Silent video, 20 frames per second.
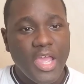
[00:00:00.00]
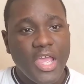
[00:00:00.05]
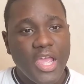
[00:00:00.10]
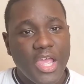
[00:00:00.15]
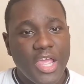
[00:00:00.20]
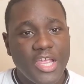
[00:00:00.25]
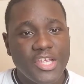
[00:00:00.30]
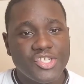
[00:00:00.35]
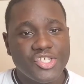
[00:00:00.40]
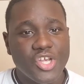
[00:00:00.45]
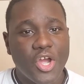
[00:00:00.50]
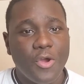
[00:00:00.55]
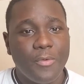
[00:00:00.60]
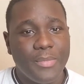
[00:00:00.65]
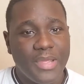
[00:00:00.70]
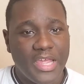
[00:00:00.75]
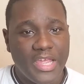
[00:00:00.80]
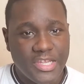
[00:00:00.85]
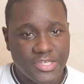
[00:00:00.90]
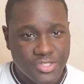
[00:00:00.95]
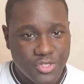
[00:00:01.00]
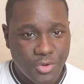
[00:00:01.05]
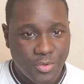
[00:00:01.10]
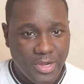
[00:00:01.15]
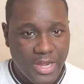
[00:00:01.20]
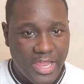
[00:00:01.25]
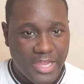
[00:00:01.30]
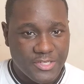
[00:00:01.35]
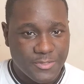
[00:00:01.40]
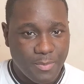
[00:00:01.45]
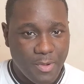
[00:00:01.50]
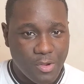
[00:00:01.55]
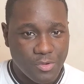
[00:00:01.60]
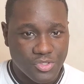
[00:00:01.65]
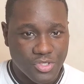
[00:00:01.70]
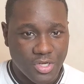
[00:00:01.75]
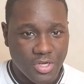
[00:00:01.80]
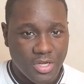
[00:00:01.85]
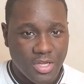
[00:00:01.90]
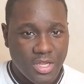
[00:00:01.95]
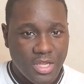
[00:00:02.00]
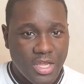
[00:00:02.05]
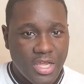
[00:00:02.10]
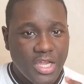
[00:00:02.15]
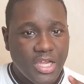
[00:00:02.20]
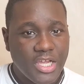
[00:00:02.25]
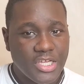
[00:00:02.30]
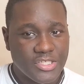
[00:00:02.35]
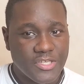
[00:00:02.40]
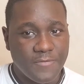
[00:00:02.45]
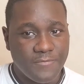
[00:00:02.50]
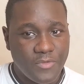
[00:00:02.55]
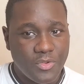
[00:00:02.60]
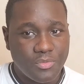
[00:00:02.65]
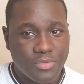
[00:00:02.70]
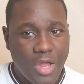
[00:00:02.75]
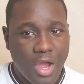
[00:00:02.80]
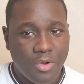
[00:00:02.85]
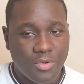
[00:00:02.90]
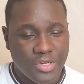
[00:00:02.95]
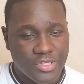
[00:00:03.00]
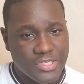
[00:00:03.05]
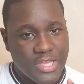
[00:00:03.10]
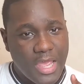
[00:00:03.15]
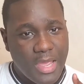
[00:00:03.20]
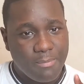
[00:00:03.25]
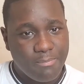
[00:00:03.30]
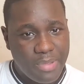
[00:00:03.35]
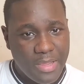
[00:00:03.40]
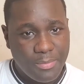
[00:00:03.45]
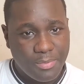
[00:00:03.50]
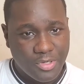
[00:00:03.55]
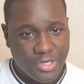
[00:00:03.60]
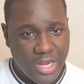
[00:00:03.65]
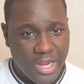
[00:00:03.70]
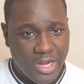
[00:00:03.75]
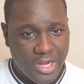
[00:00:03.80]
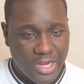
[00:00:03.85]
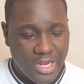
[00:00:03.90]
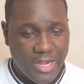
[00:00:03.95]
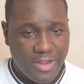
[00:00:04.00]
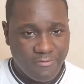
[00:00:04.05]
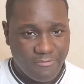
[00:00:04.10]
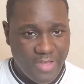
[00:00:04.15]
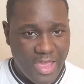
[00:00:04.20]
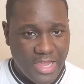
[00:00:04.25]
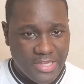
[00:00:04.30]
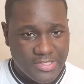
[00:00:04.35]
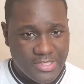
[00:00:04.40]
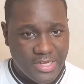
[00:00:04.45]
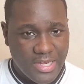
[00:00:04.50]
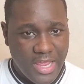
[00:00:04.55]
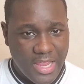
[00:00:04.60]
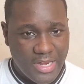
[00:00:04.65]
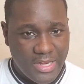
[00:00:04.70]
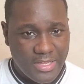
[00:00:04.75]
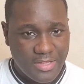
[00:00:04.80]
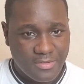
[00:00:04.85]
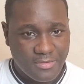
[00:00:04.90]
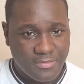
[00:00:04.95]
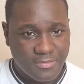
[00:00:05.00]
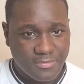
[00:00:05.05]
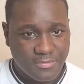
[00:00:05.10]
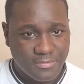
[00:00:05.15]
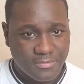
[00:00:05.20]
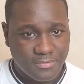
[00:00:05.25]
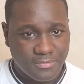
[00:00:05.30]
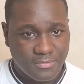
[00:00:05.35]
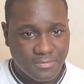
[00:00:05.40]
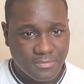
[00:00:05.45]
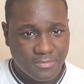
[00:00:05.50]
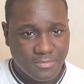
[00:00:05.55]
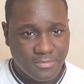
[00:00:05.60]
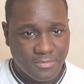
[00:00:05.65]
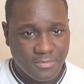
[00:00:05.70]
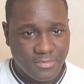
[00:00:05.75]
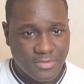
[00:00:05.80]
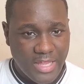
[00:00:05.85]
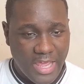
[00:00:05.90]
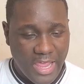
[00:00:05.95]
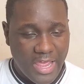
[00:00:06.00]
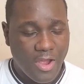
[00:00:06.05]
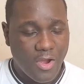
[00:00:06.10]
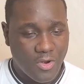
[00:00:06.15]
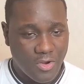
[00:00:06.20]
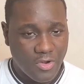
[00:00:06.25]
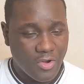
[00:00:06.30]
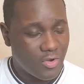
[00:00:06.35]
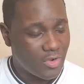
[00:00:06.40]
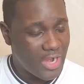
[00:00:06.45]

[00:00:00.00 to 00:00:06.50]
He showed me he's doing the exposure. Because if you notice, people that get a vaccinated, that are or